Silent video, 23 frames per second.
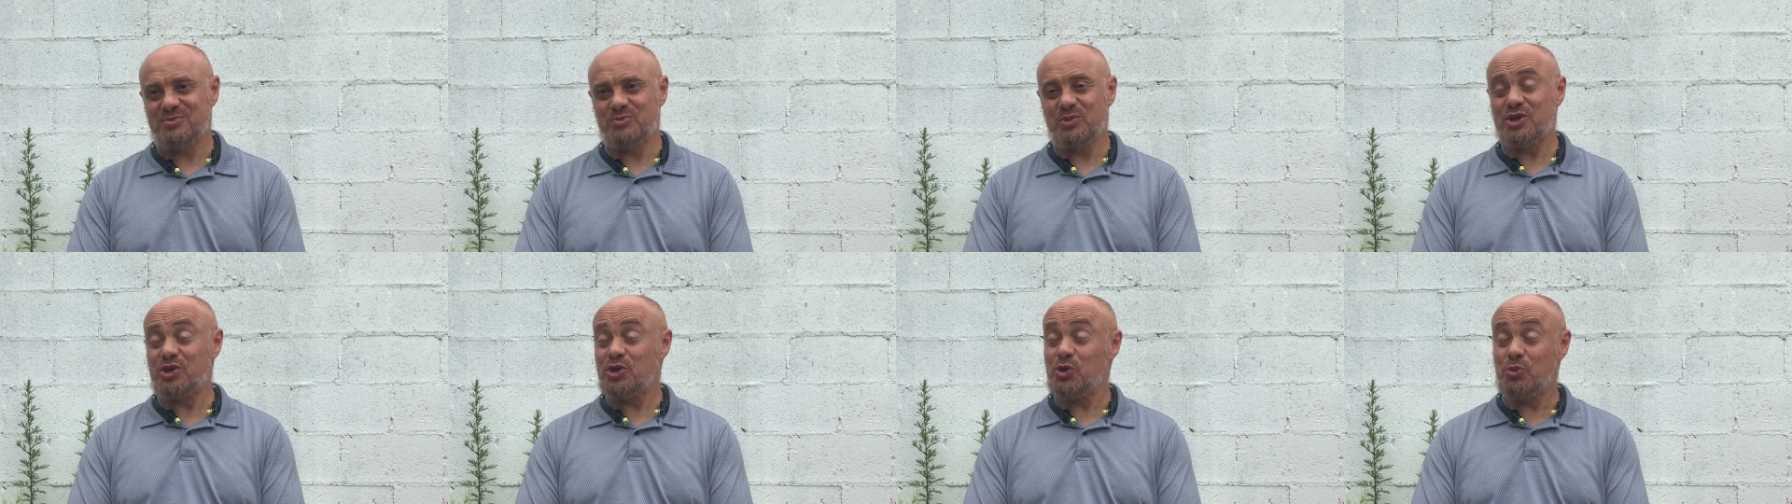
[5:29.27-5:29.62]

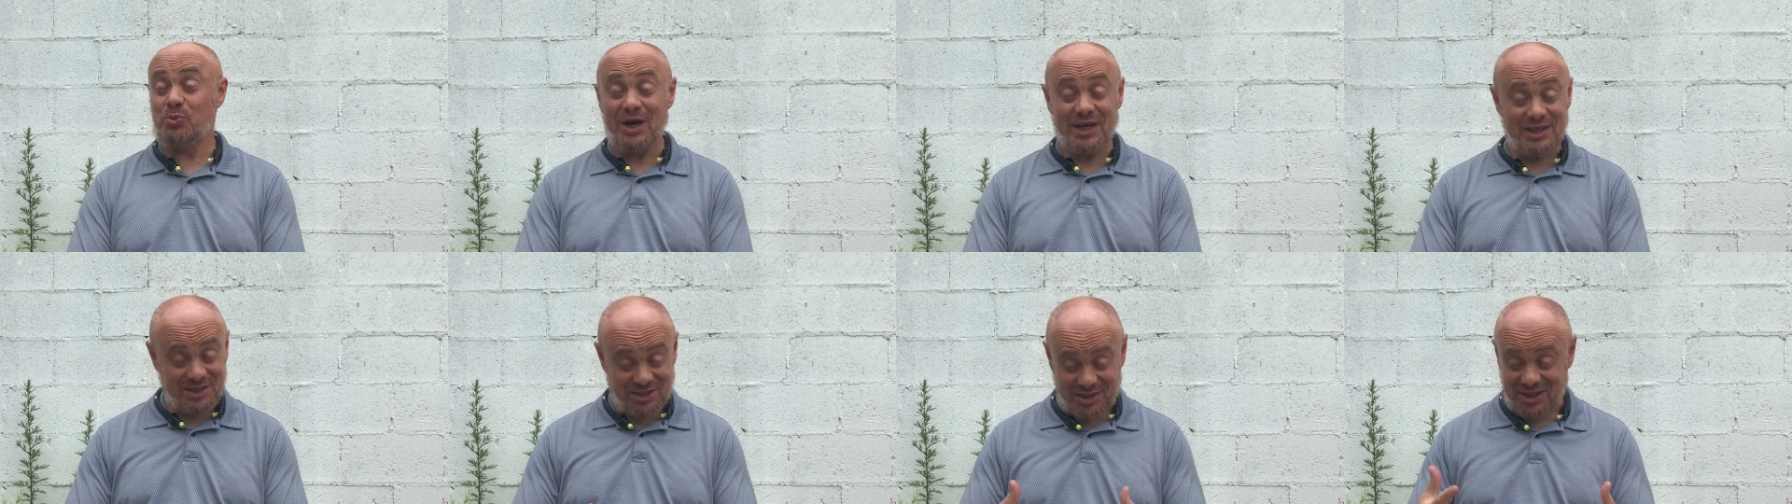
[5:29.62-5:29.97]
But you
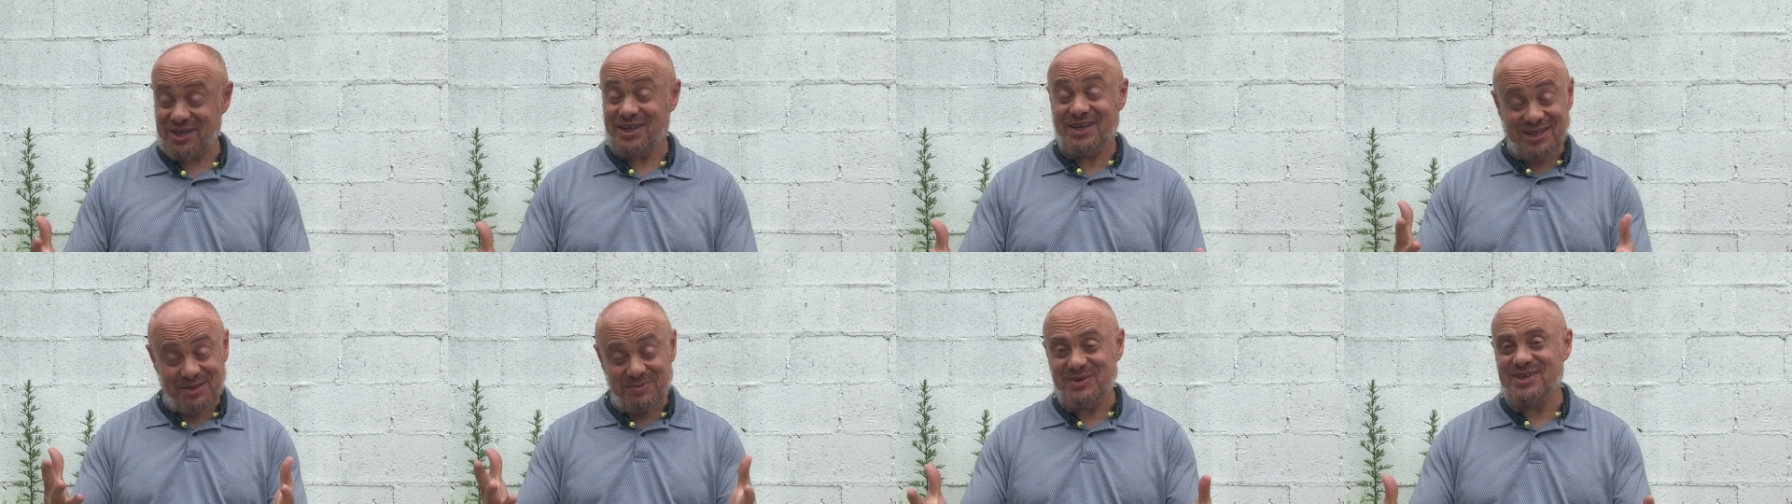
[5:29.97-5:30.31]
might
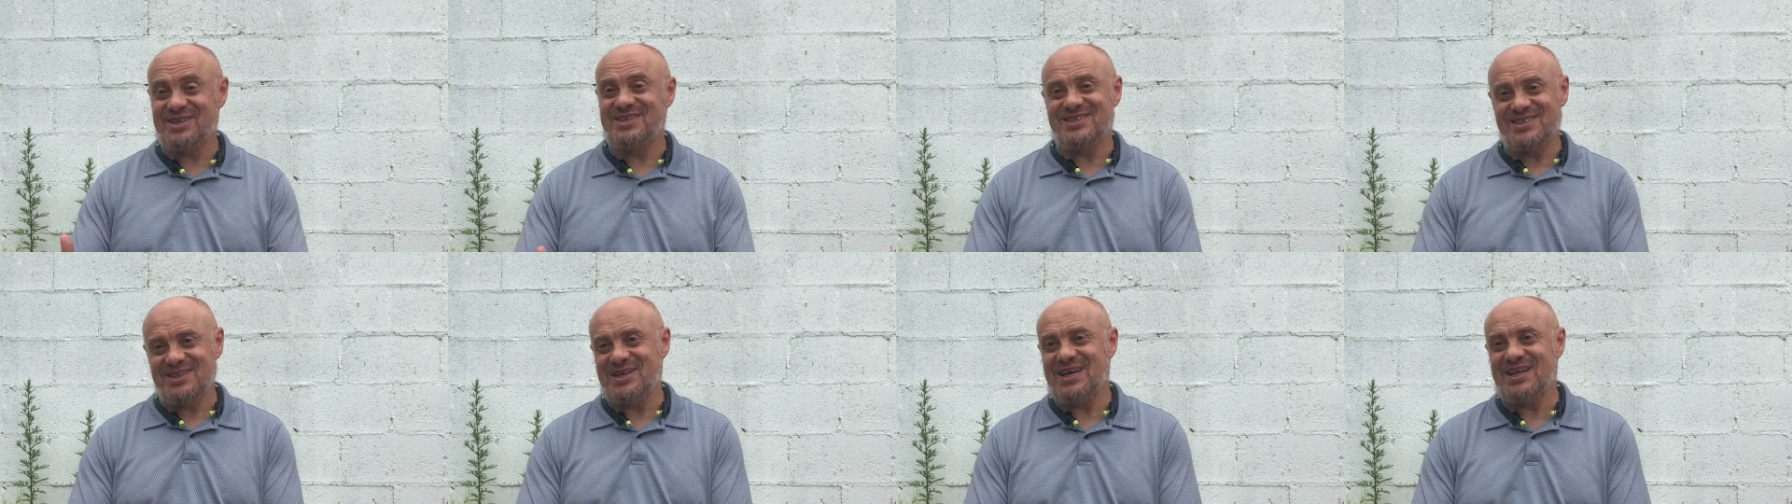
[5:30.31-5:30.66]
see it,
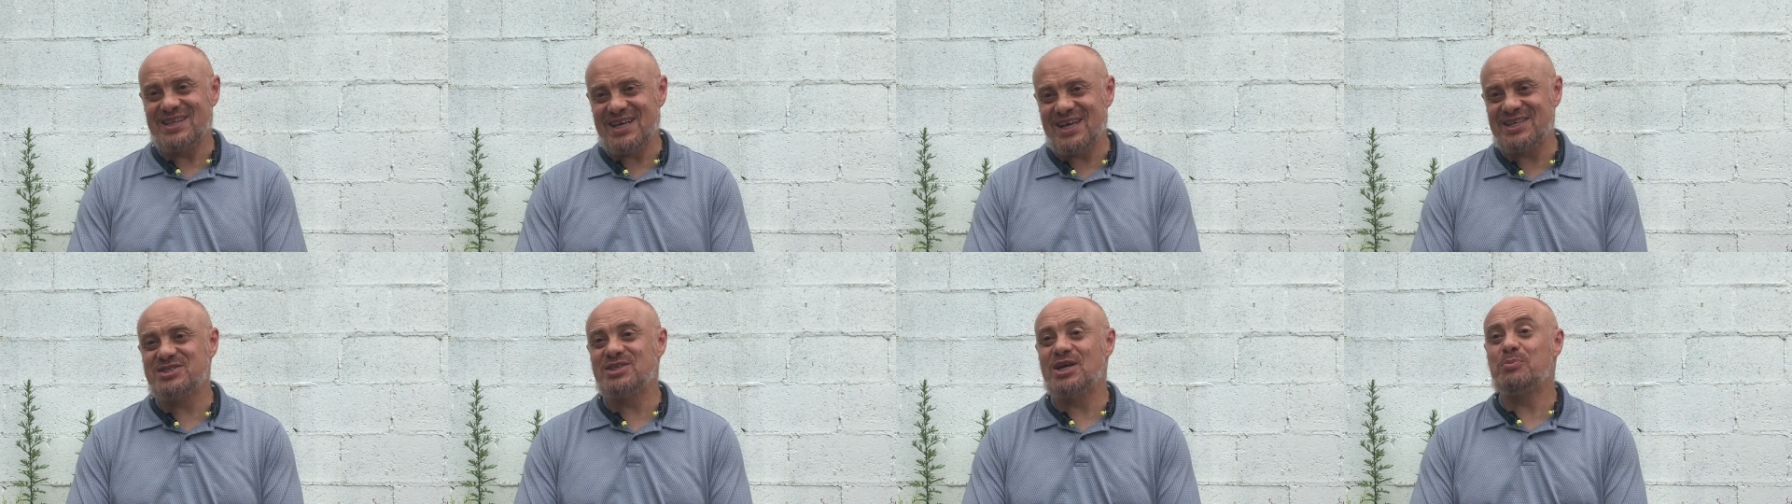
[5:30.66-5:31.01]
but
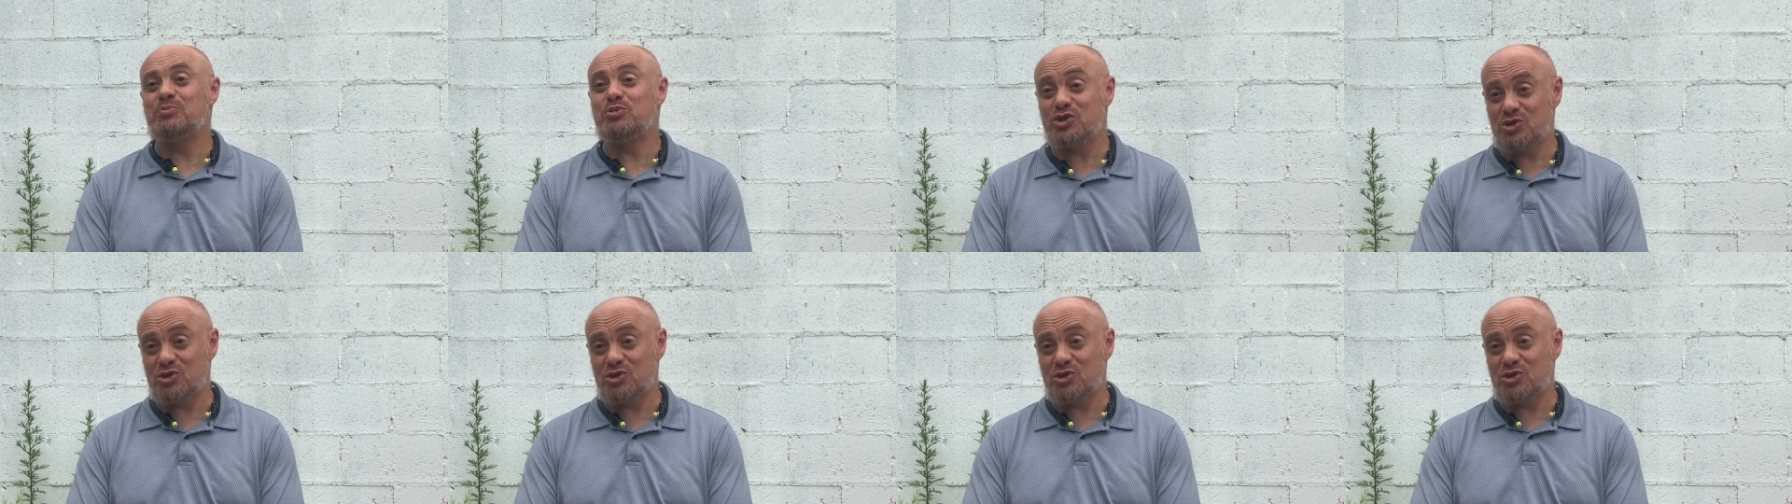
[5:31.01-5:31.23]
that's not